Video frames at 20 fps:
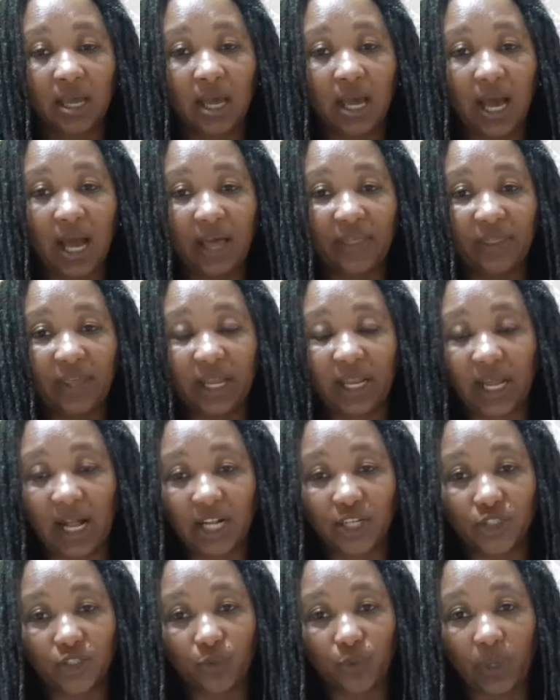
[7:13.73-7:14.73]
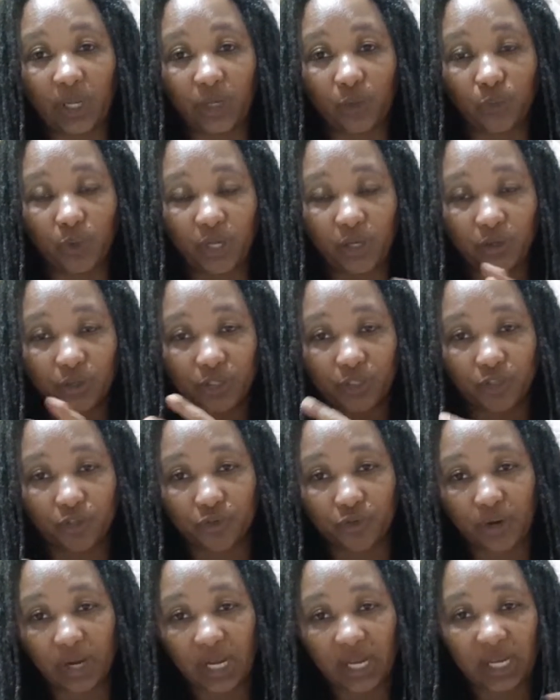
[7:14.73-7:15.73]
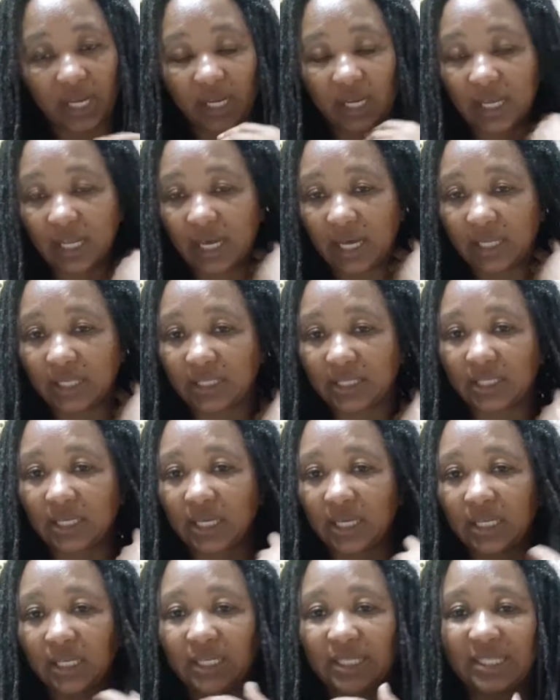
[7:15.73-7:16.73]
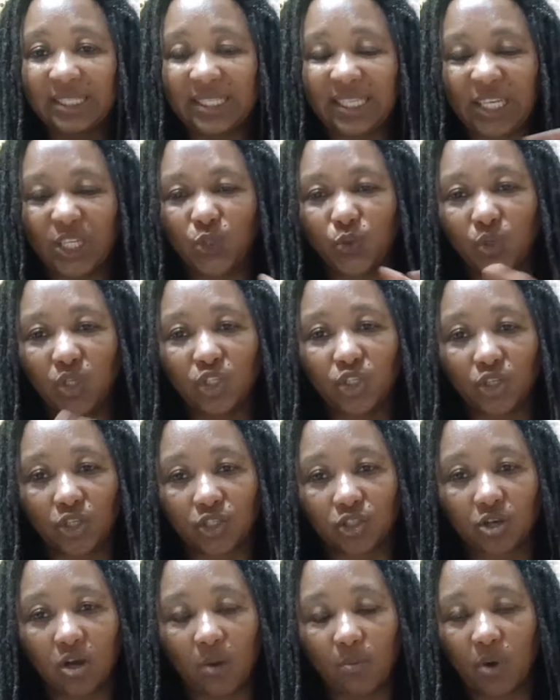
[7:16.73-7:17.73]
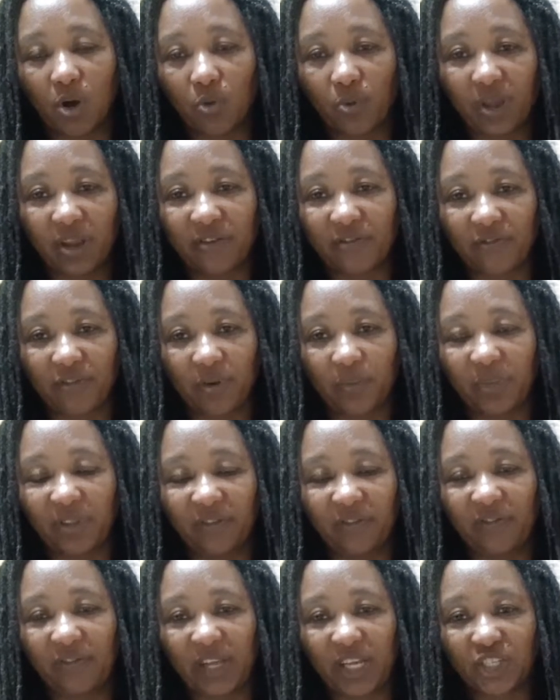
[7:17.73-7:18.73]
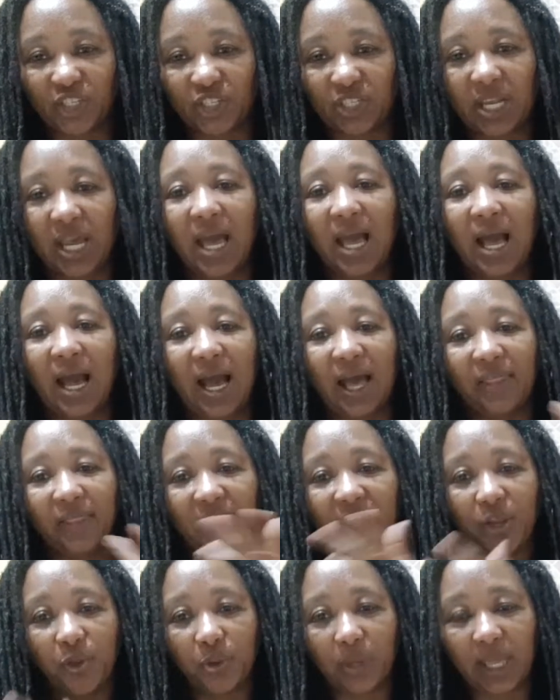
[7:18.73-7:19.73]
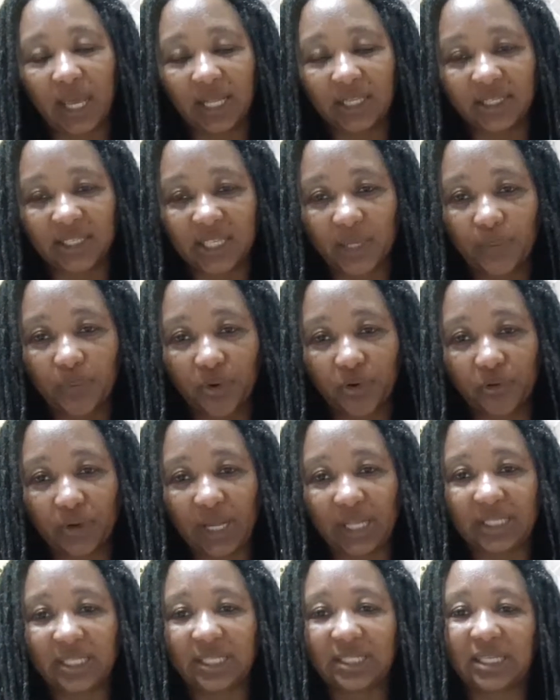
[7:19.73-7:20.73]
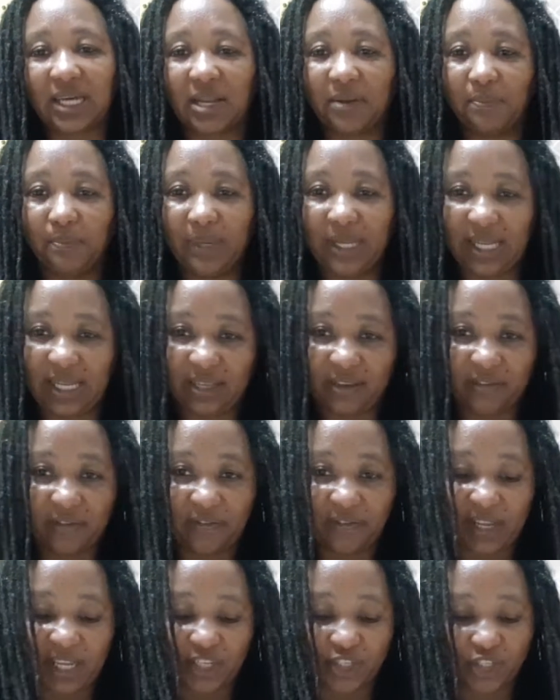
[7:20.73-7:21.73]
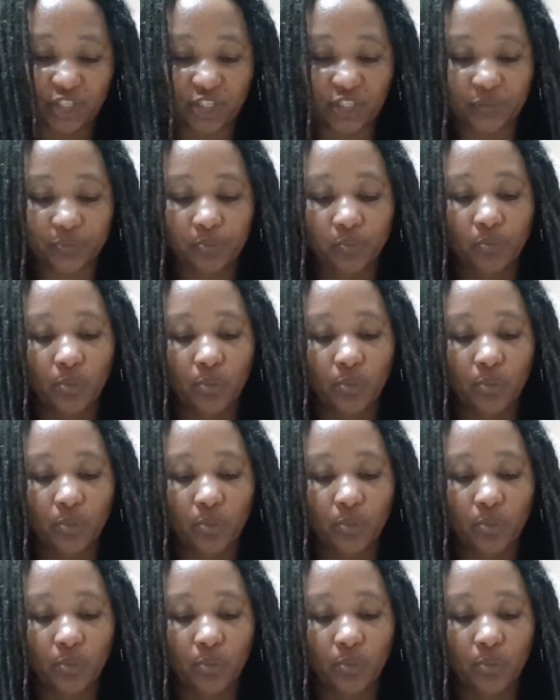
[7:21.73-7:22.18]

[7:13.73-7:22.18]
And then when you're straining that, the seed will just come away from the flesh, and then you can separate it and blend the flesh.